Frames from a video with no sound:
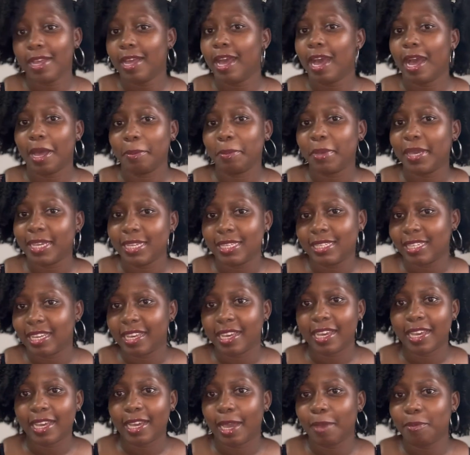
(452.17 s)
I
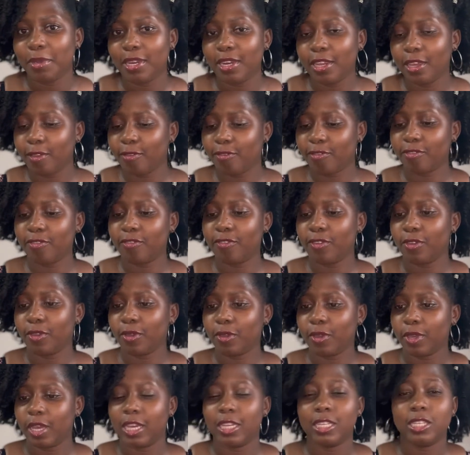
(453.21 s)
mean, if
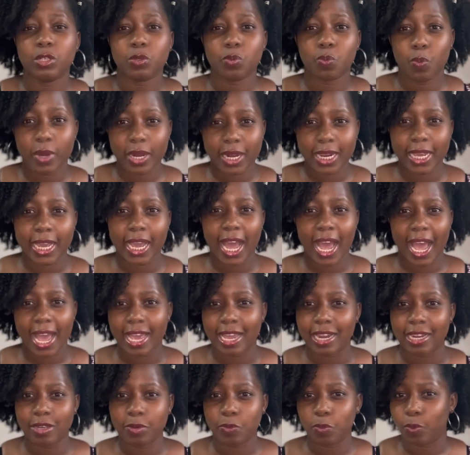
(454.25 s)
it's really
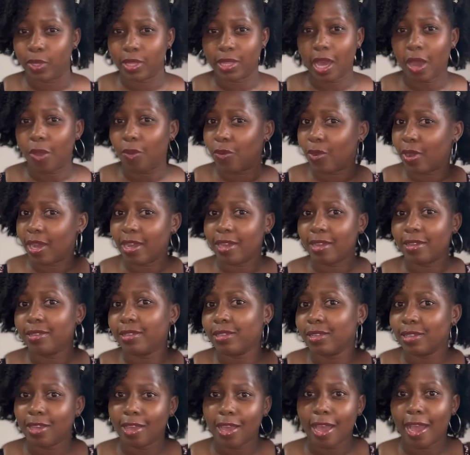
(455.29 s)
hard with our
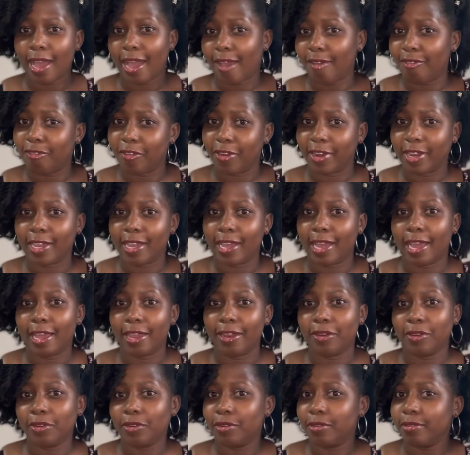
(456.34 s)

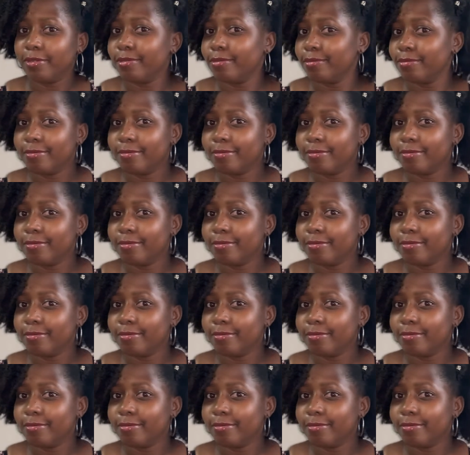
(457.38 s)
African